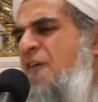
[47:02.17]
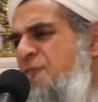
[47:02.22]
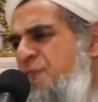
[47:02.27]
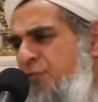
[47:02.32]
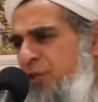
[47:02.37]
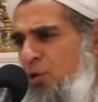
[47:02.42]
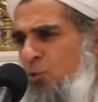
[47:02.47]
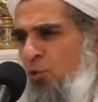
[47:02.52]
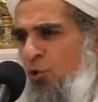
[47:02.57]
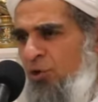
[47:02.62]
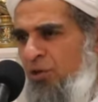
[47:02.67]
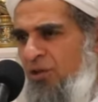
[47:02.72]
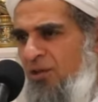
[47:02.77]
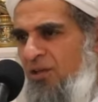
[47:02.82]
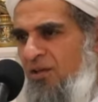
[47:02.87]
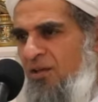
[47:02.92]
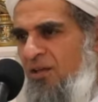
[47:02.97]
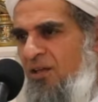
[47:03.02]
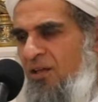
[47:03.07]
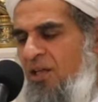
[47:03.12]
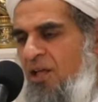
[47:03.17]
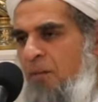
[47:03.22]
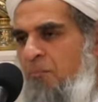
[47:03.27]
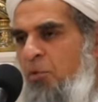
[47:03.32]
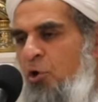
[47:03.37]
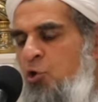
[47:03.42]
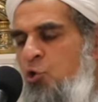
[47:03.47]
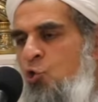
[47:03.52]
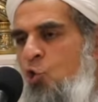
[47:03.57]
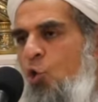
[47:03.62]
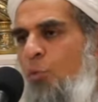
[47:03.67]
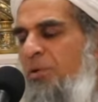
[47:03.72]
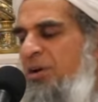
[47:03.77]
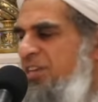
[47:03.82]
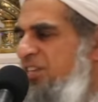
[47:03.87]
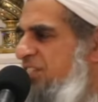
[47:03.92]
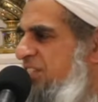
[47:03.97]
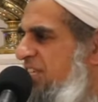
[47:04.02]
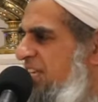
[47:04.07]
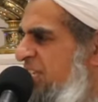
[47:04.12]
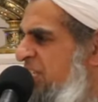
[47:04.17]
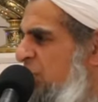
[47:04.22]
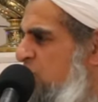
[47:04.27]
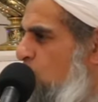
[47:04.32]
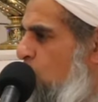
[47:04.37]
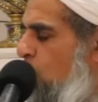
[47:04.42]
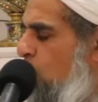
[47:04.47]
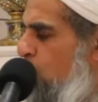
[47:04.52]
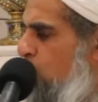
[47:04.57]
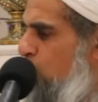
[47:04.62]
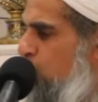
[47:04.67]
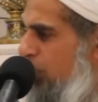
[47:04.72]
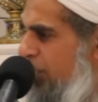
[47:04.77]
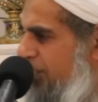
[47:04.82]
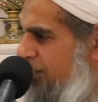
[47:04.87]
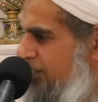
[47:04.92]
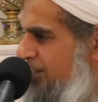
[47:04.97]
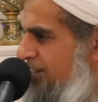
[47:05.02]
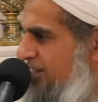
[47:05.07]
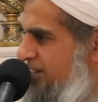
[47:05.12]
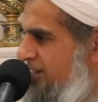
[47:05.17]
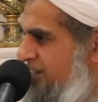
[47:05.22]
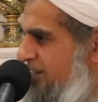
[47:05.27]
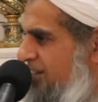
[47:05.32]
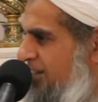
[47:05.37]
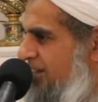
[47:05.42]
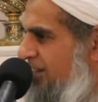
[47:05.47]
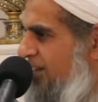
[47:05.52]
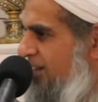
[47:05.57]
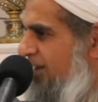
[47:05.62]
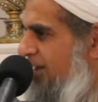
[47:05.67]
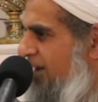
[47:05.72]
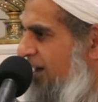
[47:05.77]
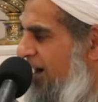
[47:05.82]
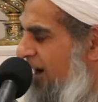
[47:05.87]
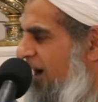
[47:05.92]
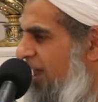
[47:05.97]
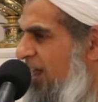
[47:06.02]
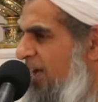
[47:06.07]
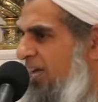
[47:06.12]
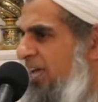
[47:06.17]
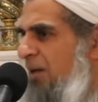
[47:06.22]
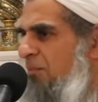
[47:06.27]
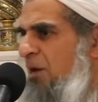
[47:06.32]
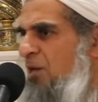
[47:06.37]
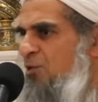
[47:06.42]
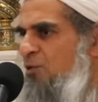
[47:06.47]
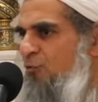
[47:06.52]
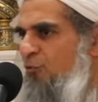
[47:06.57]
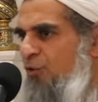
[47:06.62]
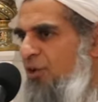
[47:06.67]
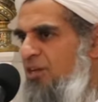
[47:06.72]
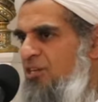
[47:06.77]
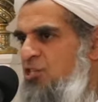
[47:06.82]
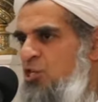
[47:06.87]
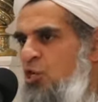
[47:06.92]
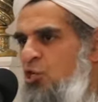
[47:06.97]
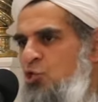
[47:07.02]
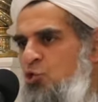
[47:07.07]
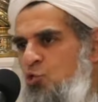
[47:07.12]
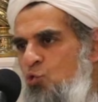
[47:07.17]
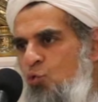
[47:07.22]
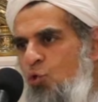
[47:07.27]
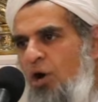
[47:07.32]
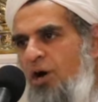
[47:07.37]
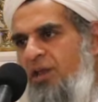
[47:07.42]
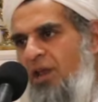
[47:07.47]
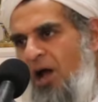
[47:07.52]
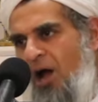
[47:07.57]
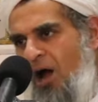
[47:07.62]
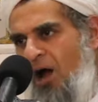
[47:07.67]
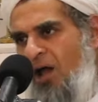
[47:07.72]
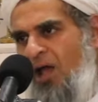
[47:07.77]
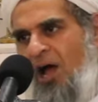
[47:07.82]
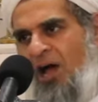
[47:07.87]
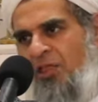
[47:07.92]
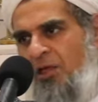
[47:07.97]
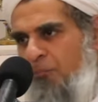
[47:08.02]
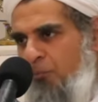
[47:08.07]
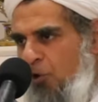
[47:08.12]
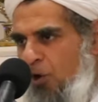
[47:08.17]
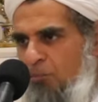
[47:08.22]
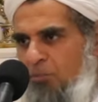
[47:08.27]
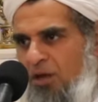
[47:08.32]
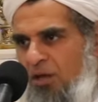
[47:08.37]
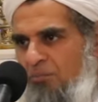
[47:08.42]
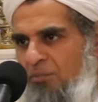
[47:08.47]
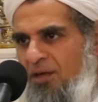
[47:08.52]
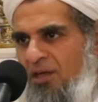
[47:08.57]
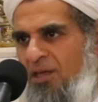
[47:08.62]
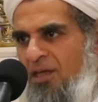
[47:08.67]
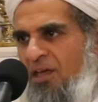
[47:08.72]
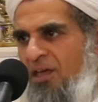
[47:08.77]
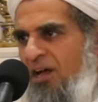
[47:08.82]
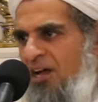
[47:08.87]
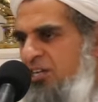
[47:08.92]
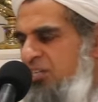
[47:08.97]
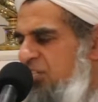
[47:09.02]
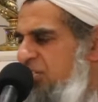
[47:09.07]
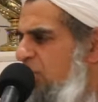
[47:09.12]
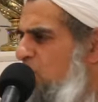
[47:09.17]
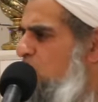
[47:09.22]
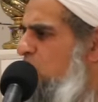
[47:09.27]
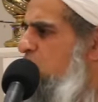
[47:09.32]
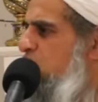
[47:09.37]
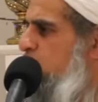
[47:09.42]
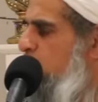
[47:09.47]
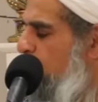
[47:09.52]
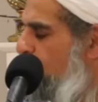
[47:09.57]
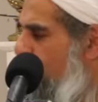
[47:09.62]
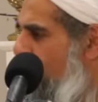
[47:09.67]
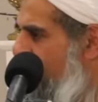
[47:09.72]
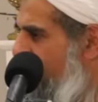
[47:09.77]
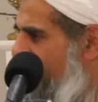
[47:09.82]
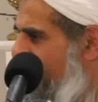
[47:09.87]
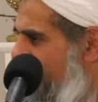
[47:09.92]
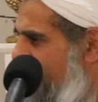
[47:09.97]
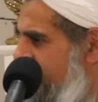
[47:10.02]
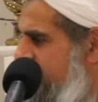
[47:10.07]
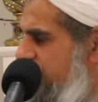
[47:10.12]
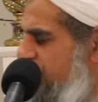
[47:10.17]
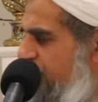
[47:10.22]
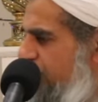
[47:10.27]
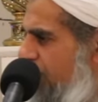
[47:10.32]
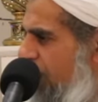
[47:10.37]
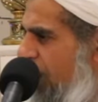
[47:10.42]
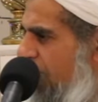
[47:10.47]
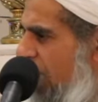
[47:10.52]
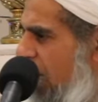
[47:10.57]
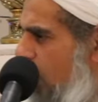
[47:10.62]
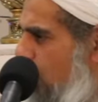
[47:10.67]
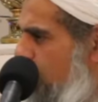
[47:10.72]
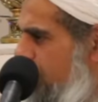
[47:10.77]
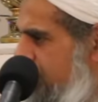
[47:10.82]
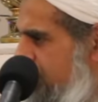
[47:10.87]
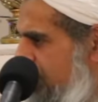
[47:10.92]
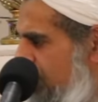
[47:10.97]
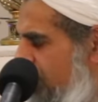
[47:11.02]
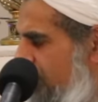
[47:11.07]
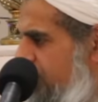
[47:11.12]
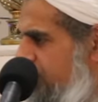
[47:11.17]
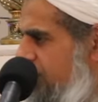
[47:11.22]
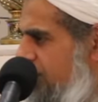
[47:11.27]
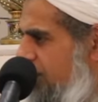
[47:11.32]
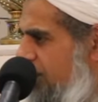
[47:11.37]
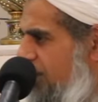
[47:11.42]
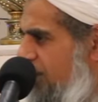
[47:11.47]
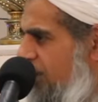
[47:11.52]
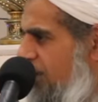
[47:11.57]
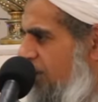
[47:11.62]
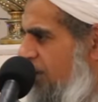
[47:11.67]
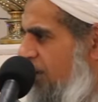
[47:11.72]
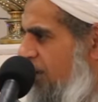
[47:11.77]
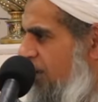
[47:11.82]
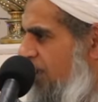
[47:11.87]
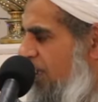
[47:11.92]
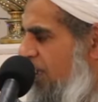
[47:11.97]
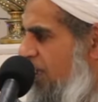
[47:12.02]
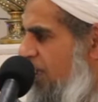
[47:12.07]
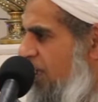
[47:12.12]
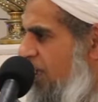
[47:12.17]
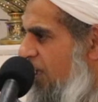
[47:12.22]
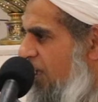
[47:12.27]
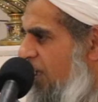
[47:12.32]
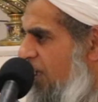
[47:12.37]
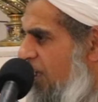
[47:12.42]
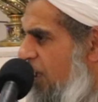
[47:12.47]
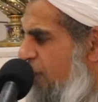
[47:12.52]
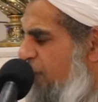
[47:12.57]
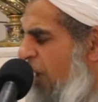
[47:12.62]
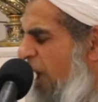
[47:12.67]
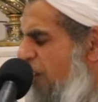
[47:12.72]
everyone. But nobody sees his own weakness. Alanki, my young friends, you and I are the problem. Until we don't rectify ourselves. If